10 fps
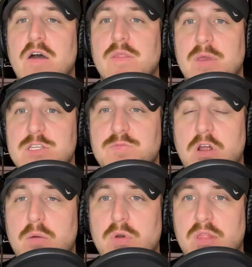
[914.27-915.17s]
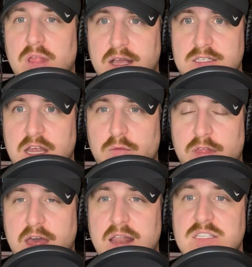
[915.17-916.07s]
The biggest problem, with, like I said, with
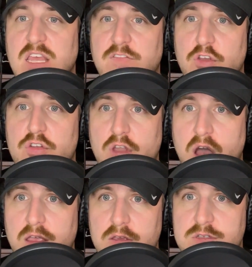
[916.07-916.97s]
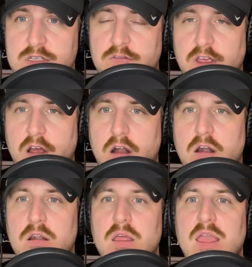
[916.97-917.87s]
that is if you're not used to
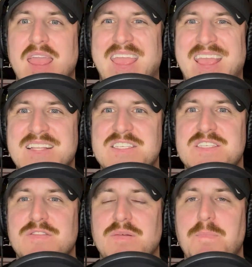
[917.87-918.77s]
VR, it's